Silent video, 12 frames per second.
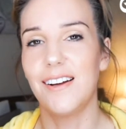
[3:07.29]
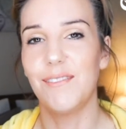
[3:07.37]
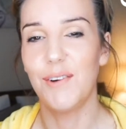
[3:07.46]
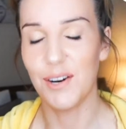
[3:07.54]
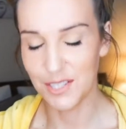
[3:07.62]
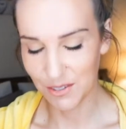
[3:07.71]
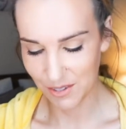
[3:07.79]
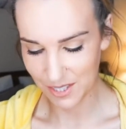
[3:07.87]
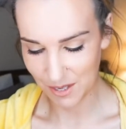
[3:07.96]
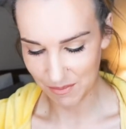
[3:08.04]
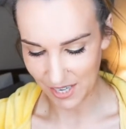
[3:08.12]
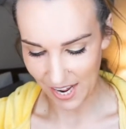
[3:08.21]
while it's on the
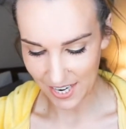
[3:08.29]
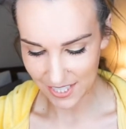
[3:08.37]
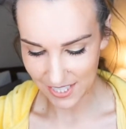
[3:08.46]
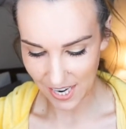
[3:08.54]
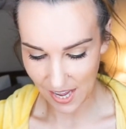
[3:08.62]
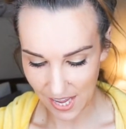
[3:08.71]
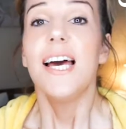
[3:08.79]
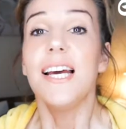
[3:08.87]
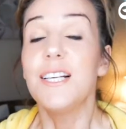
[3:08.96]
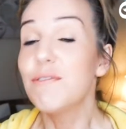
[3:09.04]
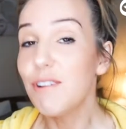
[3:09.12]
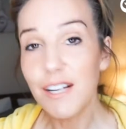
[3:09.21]
subject,
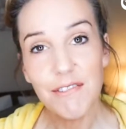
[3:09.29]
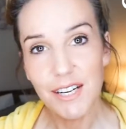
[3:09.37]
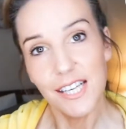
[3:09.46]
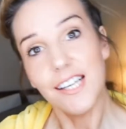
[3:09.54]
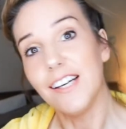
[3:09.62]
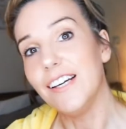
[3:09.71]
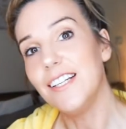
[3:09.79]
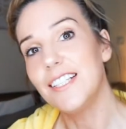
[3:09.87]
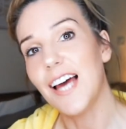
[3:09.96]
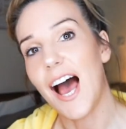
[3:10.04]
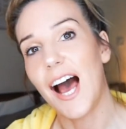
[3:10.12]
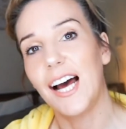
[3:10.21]
it's really
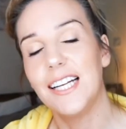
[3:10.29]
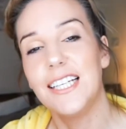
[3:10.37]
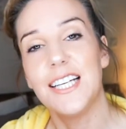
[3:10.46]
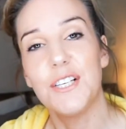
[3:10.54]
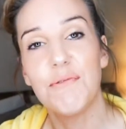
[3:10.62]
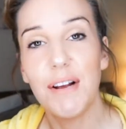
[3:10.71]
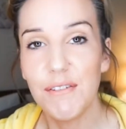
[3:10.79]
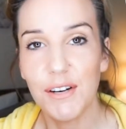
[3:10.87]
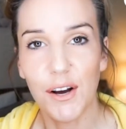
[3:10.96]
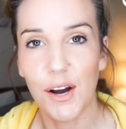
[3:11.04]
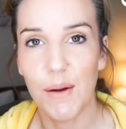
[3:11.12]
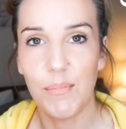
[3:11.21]
good and it's really
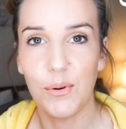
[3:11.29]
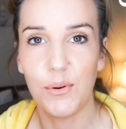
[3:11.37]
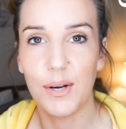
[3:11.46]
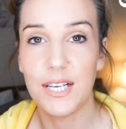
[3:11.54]
reliable.